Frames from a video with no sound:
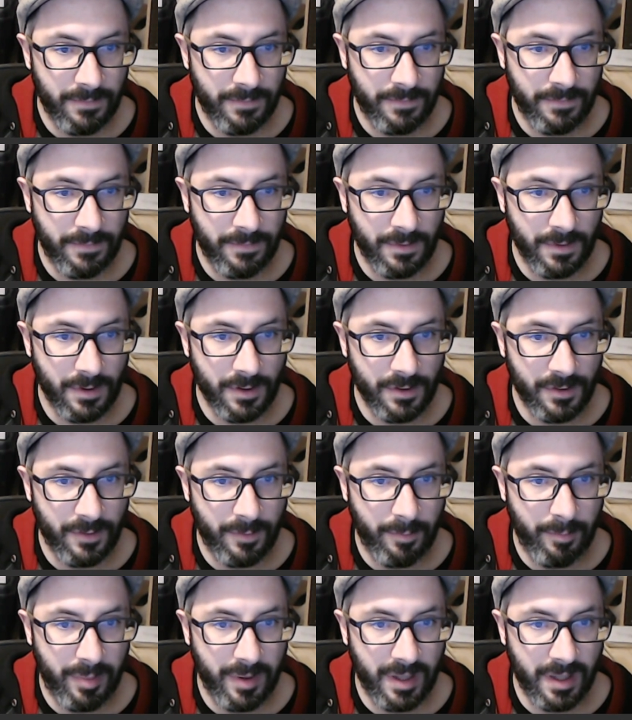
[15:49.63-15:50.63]
First
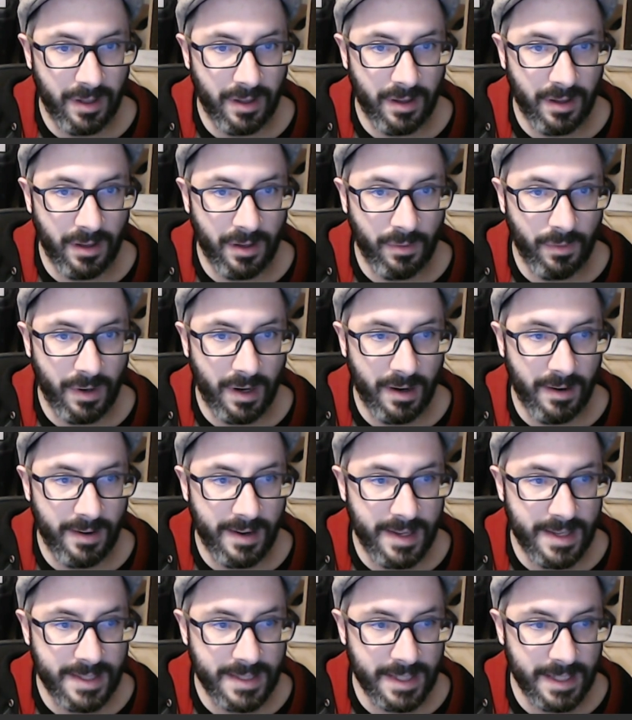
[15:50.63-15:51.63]
build. Where
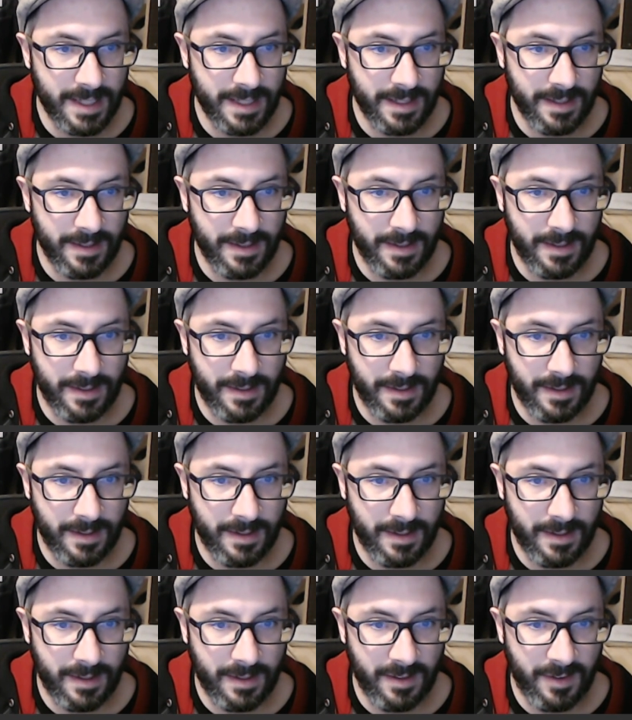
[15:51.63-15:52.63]
is it?
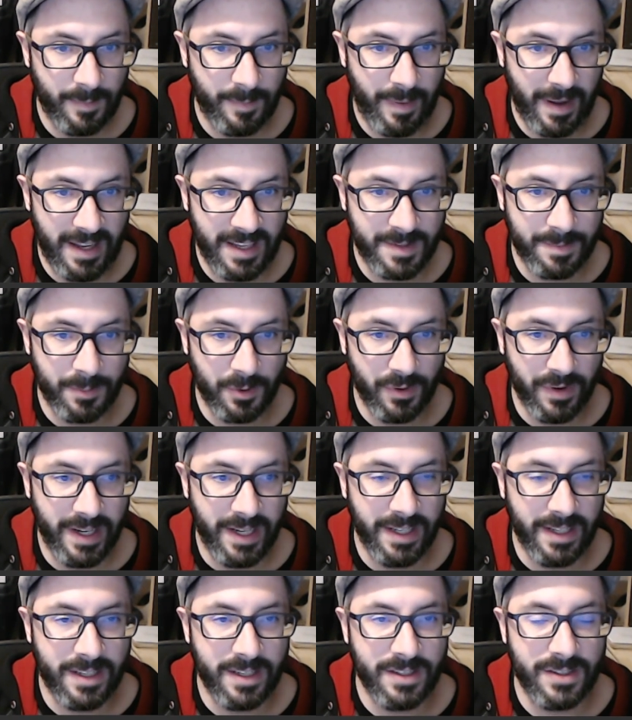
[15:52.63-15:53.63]
Space
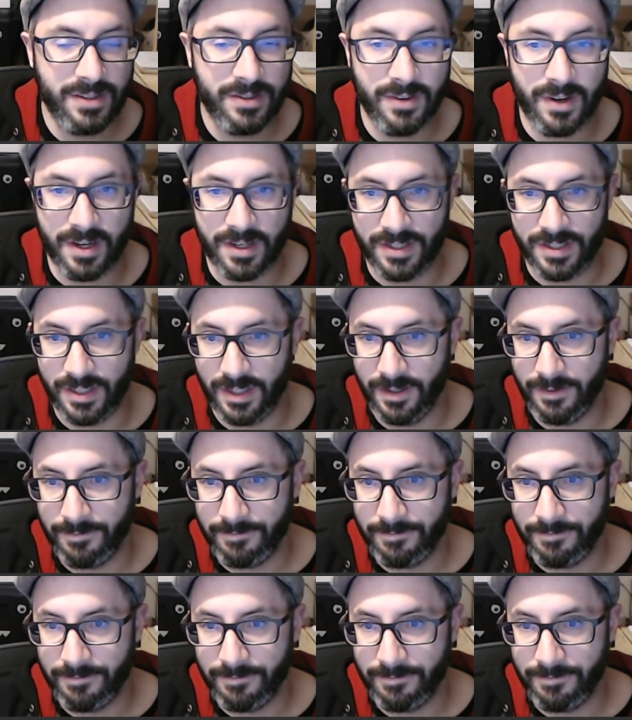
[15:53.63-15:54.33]
Marine Construction.